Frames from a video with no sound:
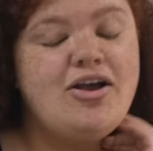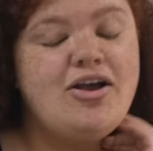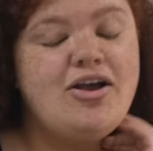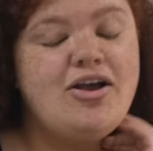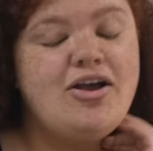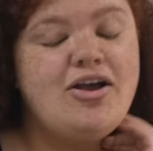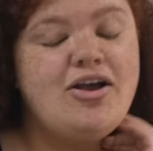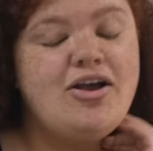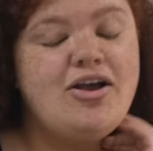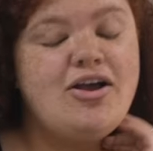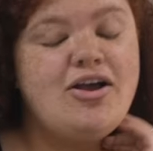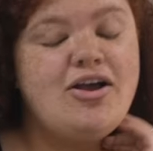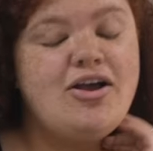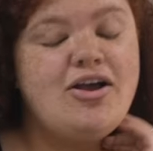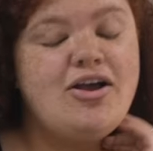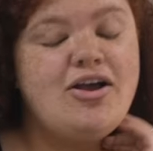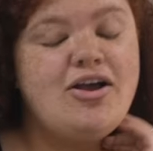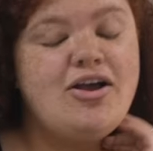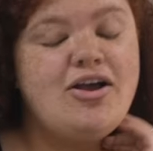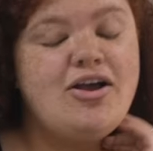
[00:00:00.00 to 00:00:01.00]

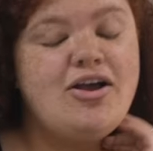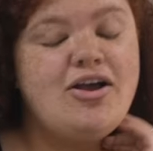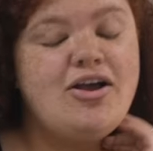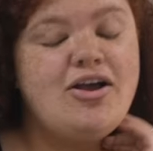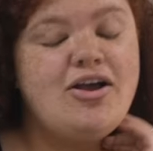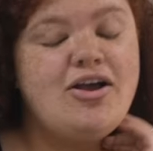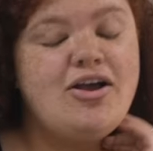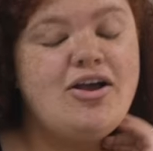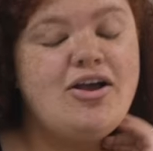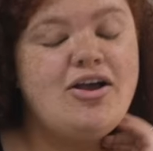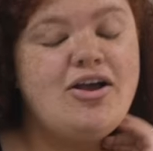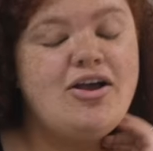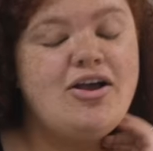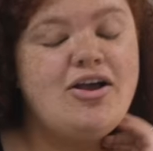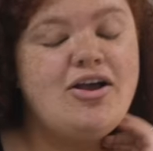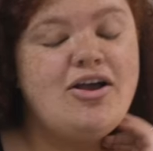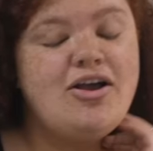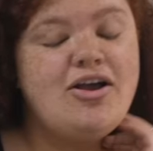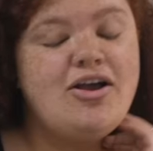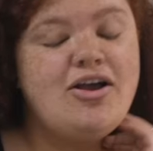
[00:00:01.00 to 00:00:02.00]

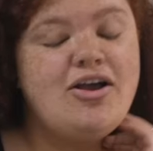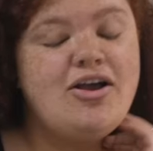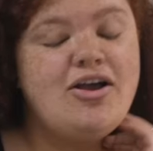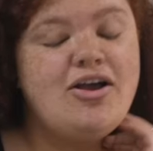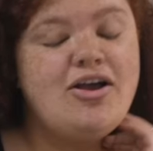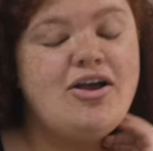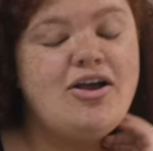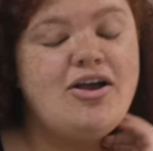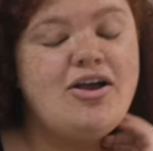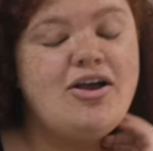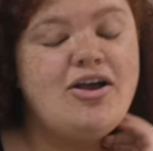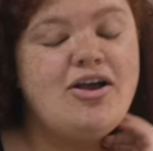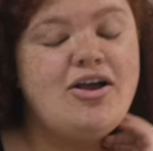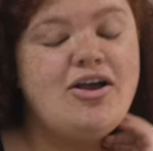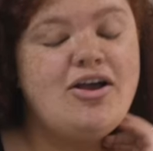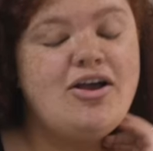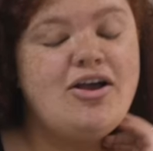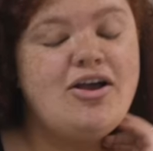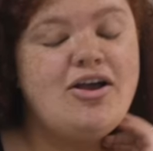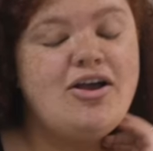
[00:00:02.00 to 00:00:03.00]

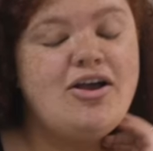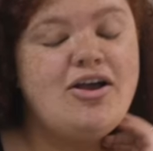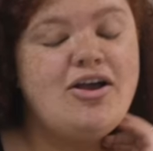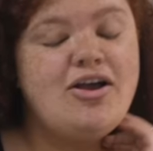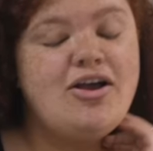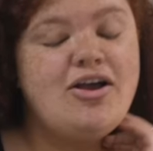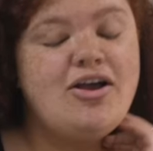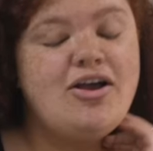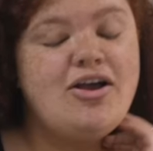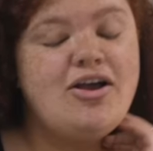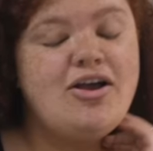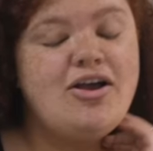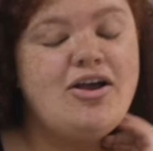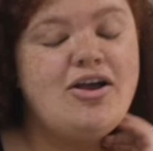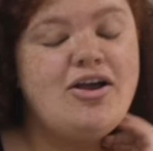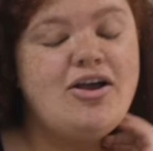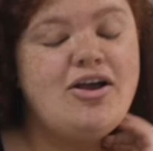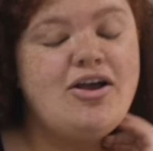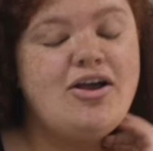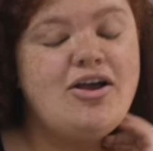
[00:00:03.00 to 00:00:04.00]

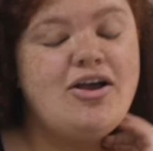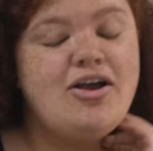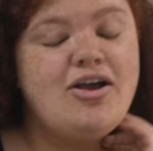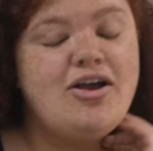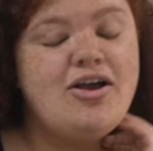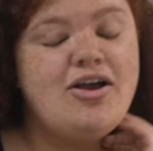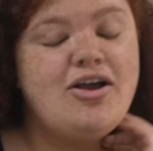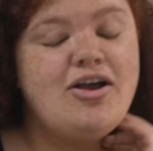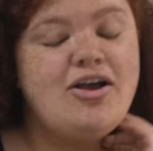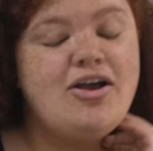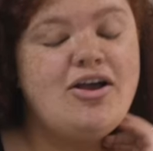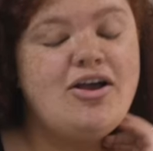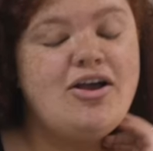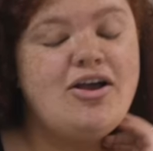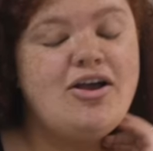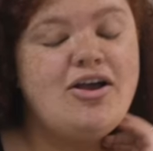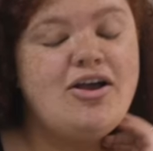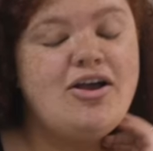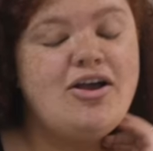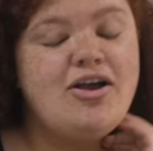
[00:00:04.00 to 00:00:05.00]

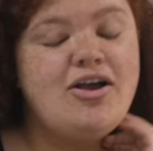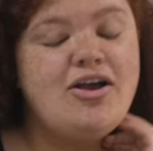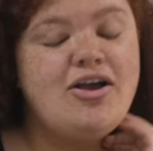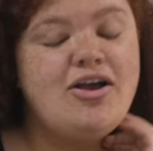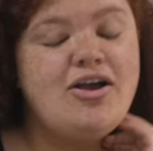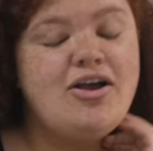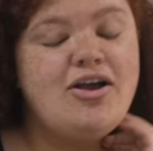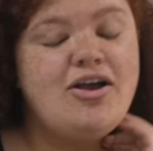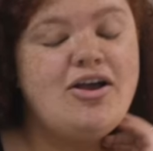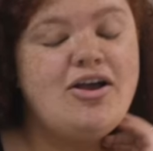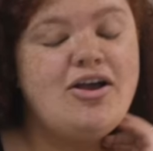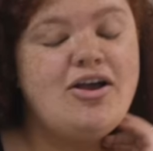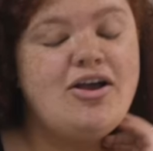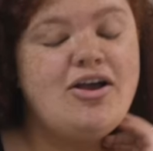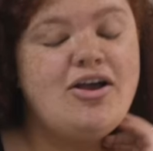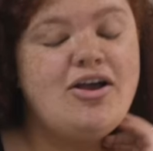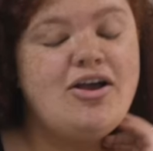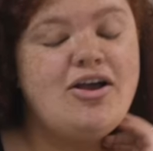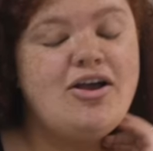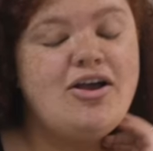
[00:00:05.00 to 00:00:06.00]

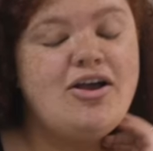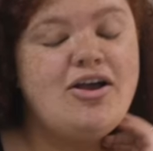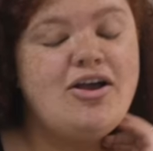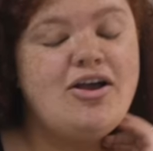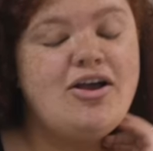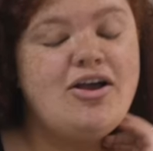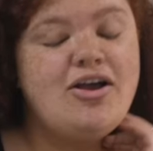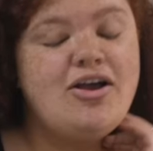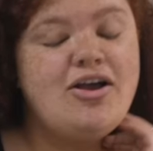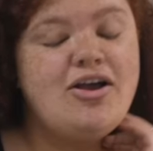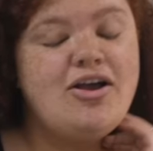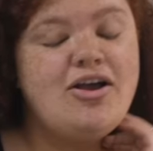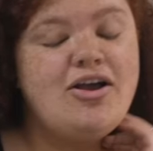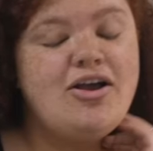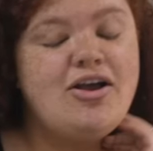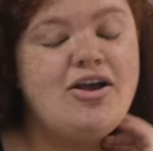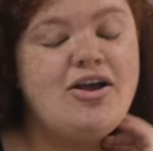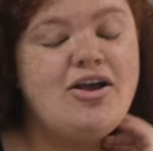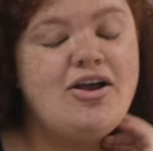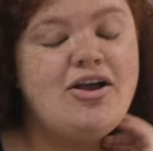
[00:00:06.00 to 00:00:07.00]

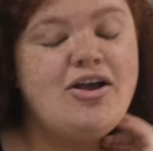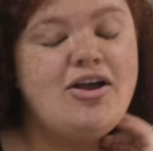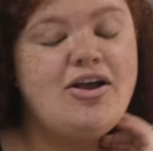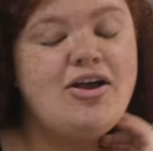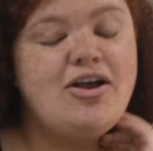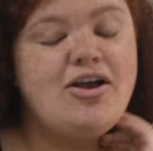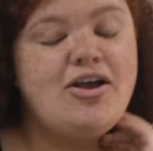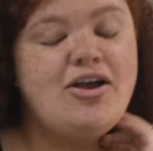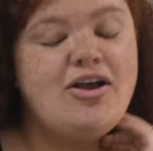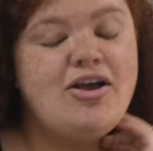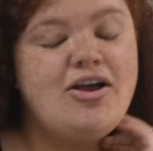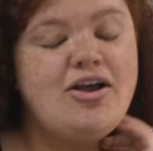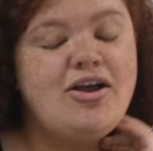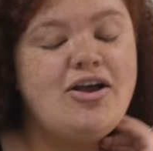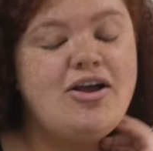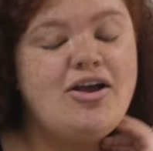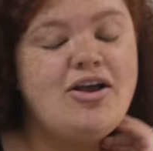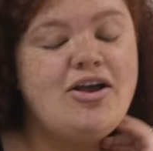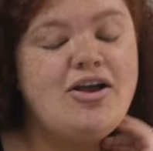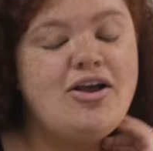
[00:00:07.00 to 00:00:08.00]
This person isn't speaking.